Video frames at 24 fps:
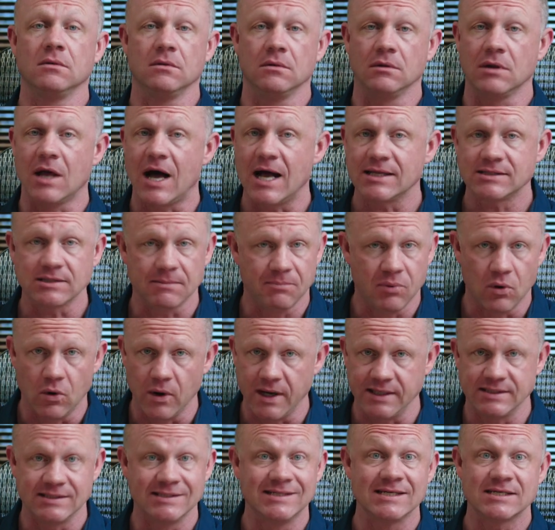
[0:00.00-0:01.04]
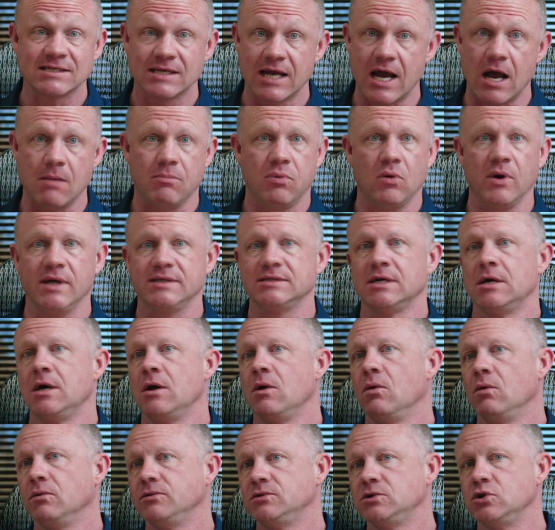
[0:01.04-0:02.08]
lots of points, discount points,
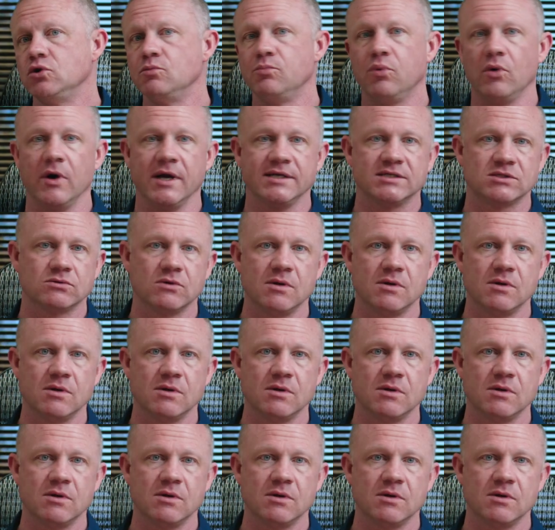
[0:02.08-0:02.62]
2 points,